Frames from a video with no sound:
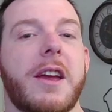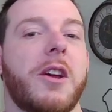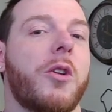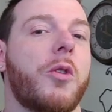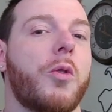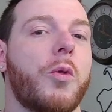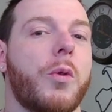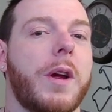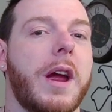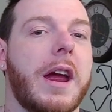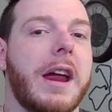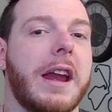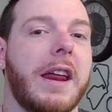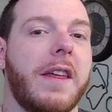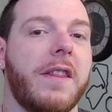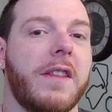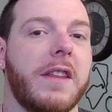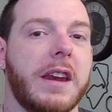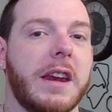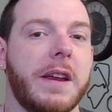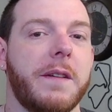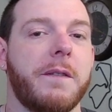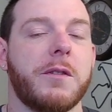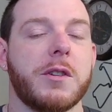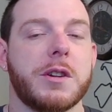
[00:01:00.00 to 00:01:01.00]
create in the
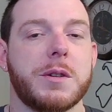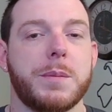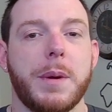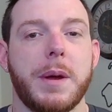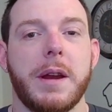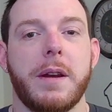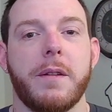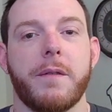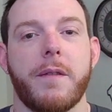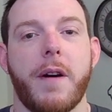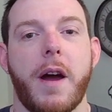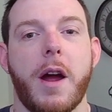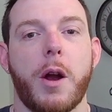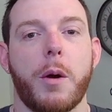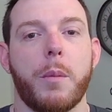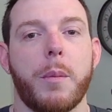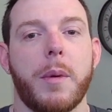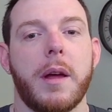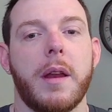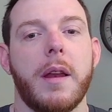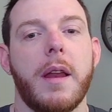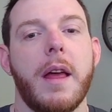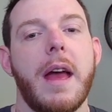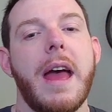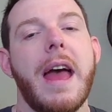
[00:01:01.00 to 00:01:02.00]
Need for Speed environment,